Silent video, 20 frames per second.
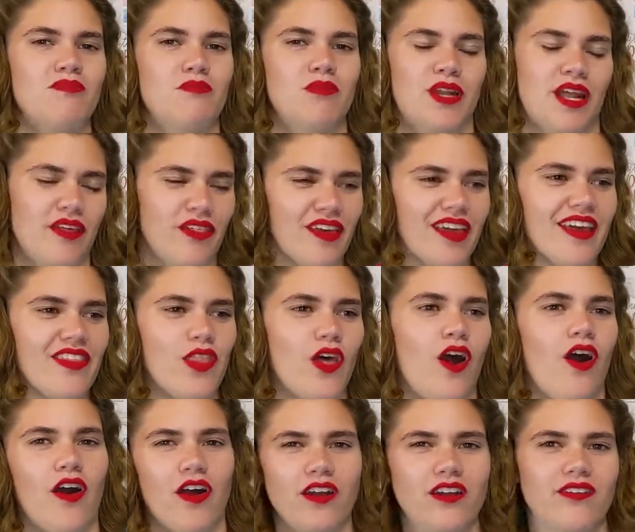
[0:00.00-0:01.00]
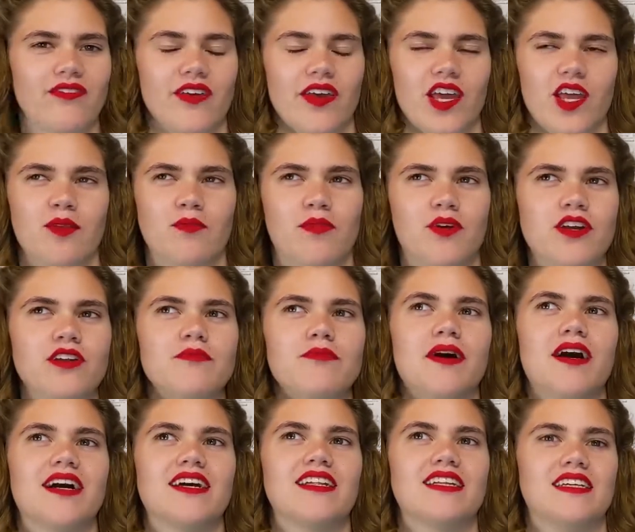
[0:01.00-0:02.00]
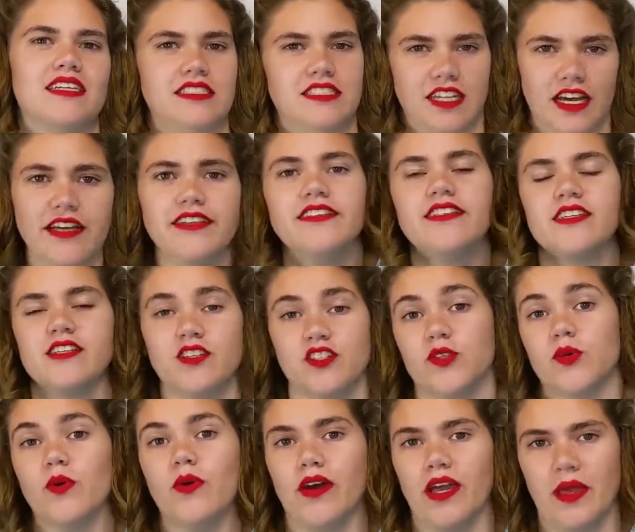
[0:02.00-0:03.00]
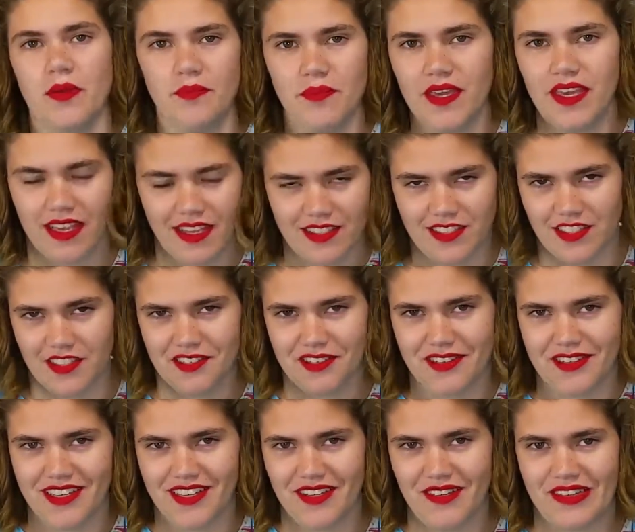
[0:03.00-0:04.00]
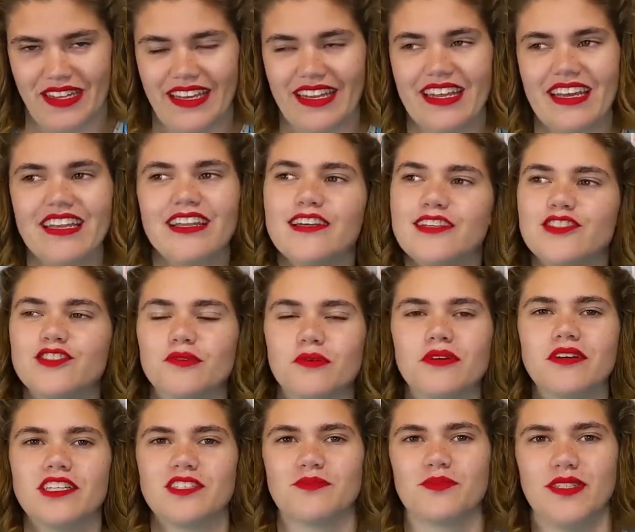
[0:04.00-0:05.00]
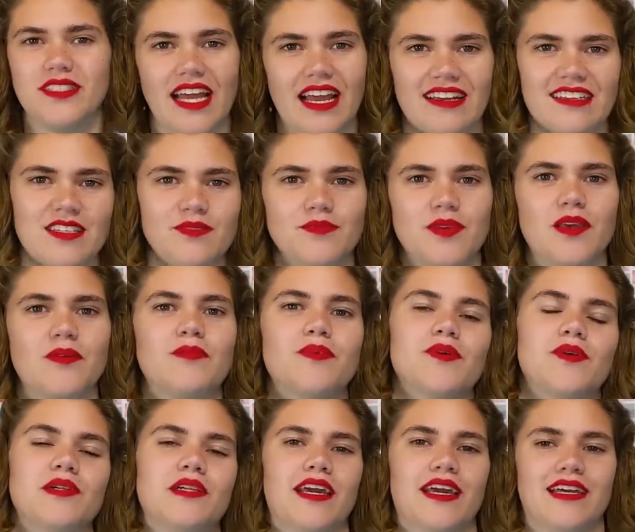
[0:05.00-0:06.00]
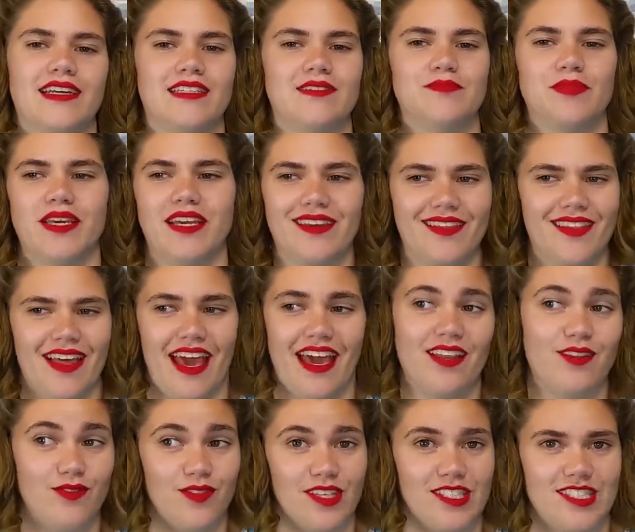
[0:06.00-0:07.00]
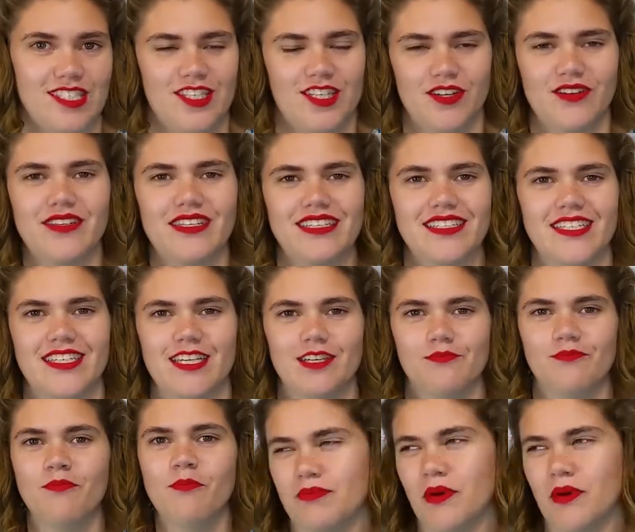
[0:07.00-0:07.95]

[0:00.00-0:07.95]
But I think at the heart of it, Murderbot does enjoy being a security unit. It enjoys protecting people and being the head of the security team.